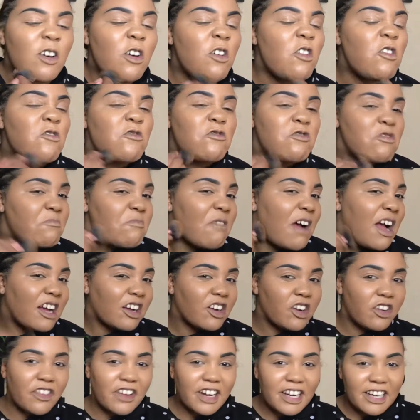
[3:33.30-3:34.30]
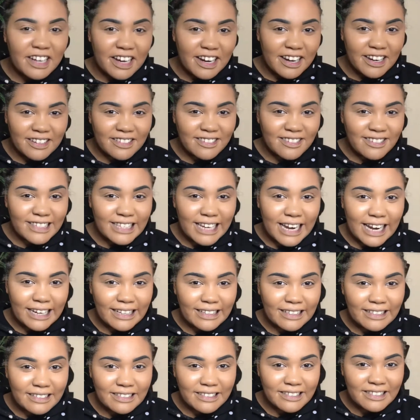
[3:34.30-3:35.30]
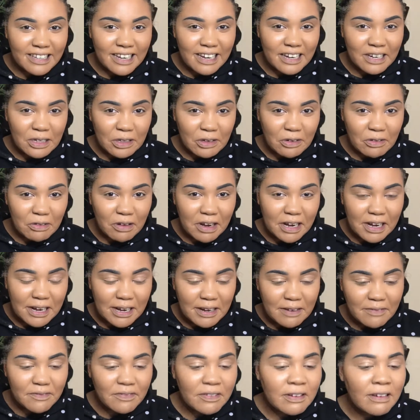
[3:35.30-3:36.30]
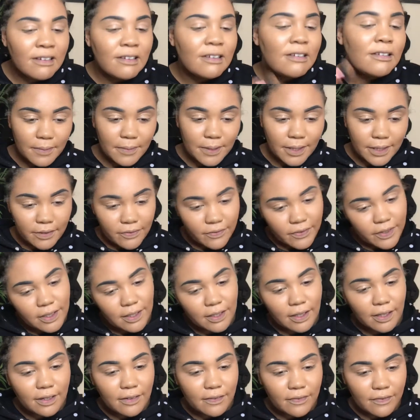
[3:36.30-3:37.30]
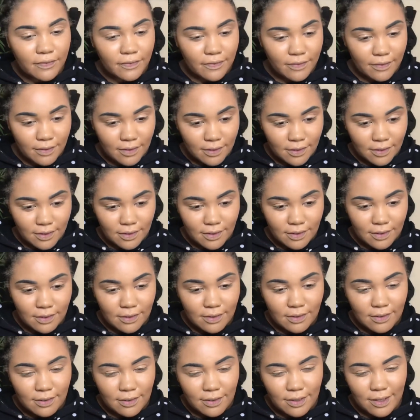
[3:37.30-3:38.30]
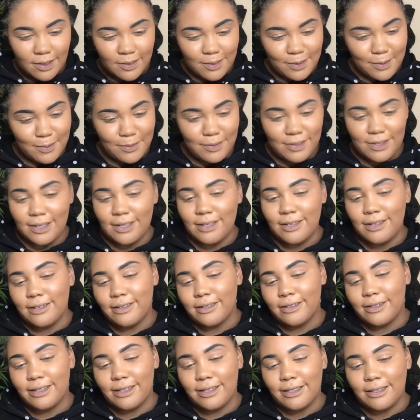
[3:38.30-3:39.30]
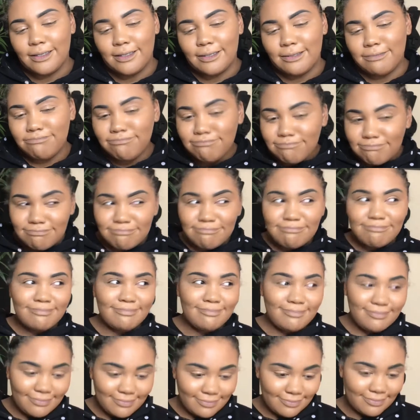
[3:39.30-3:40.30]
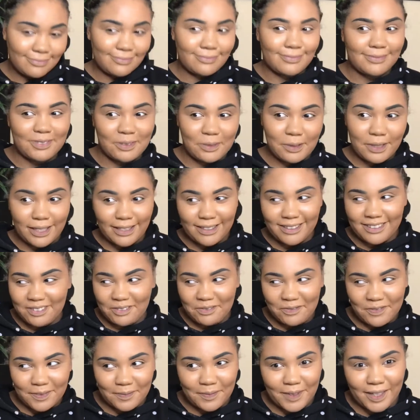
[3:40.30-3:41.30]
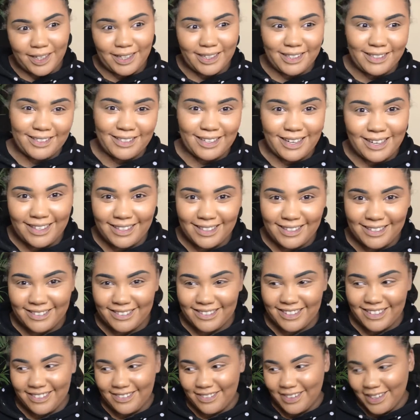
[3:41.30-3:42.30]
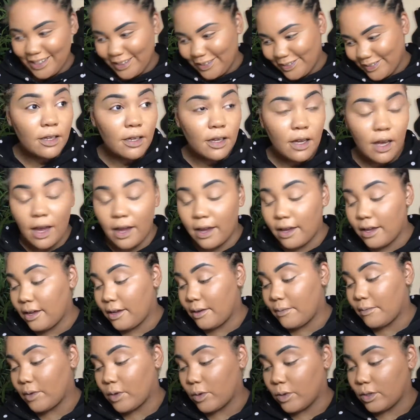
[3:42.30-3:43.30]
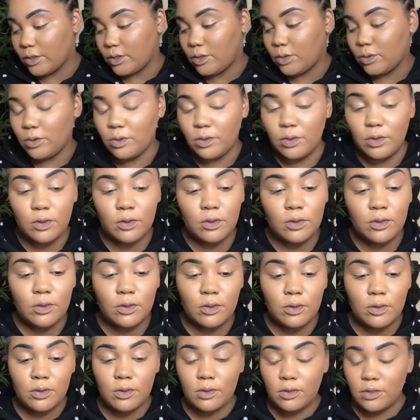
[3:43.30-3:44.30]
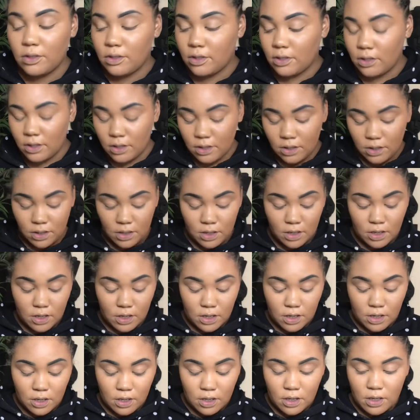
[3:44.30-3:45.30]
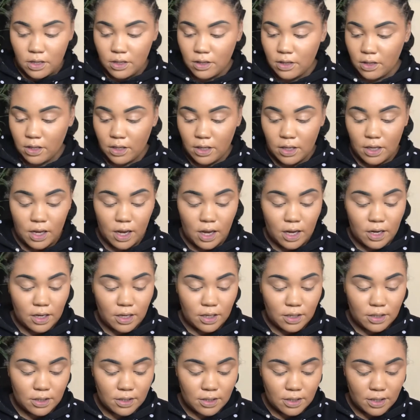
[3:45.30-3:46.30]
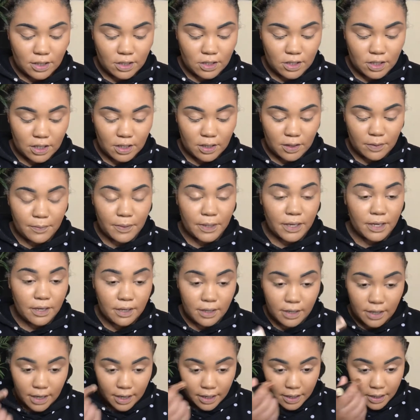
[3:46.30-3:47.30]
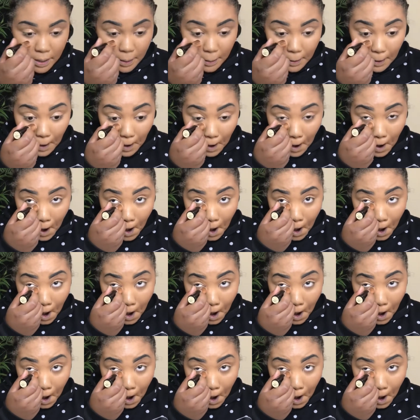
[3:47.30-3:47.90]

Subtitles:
over my great Aunt Sally's dead grave. But in real life, you use it and you're like, okay, over my Aunt Sally's dead grave. I am going to use the Anastasia Banana